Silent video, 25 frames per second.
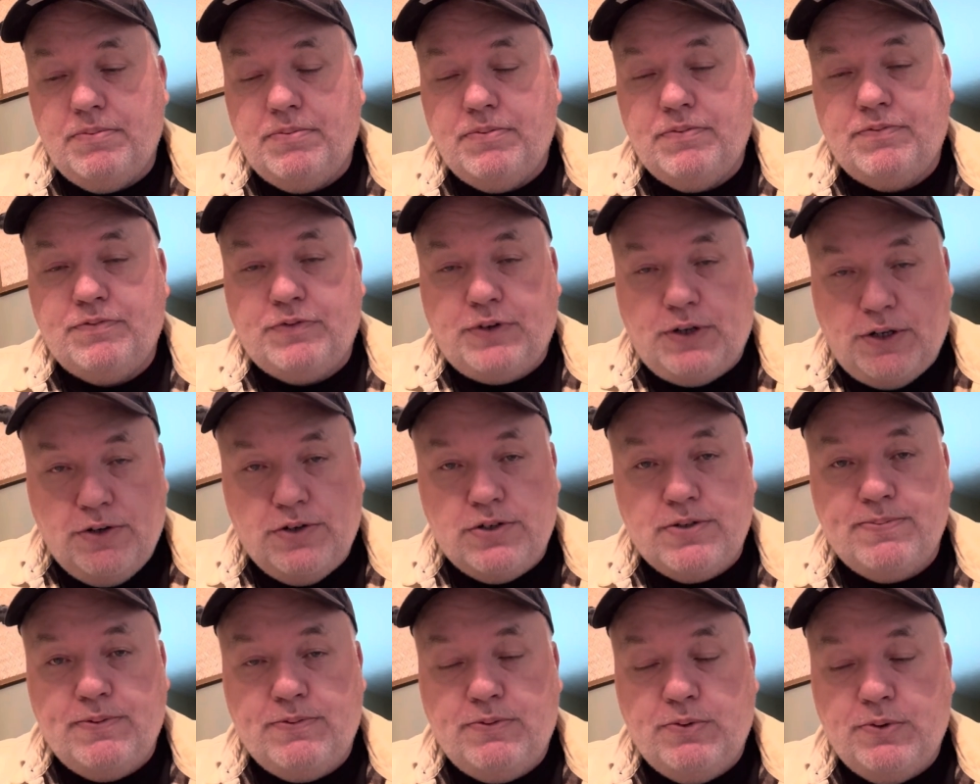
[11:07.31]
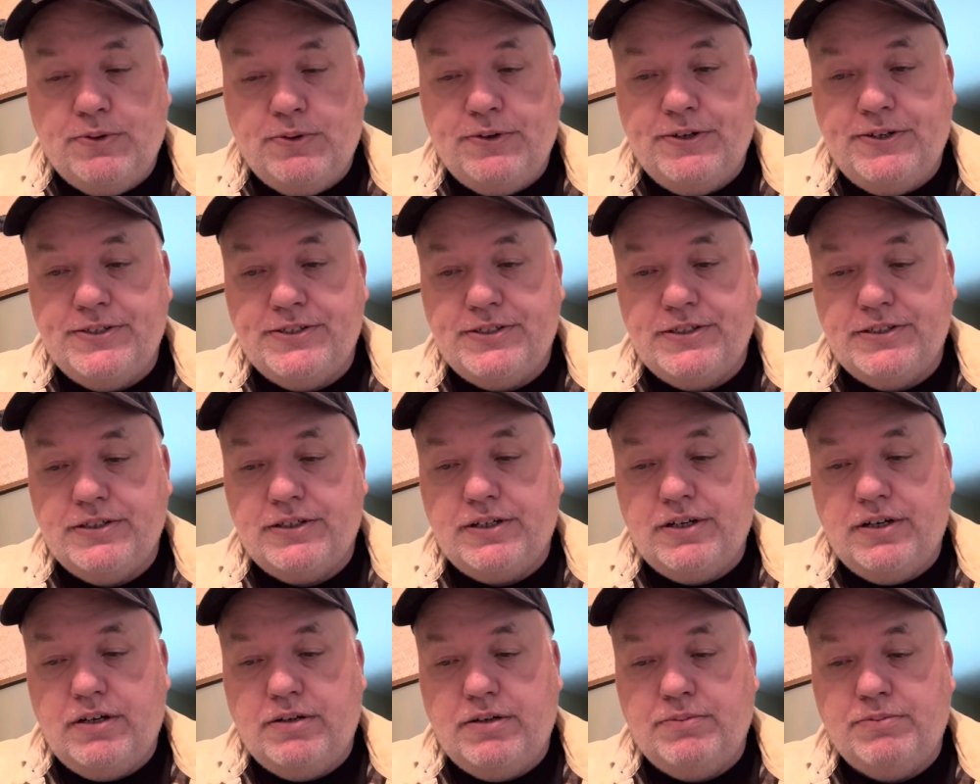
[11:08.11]
first before he was in the
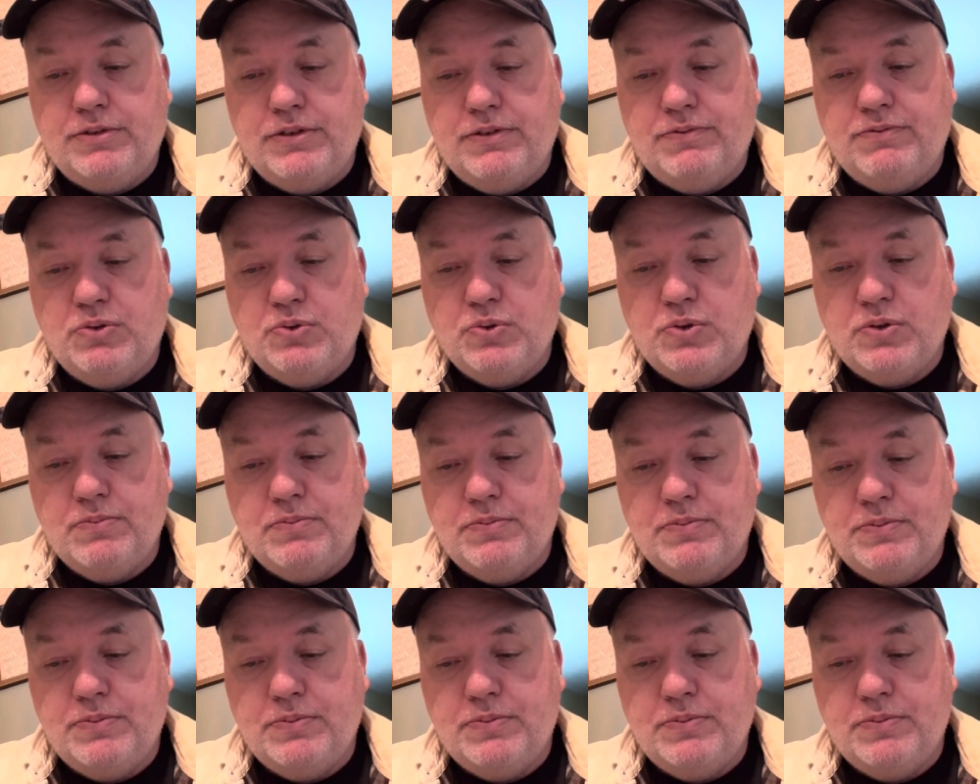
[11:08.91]
comic book form.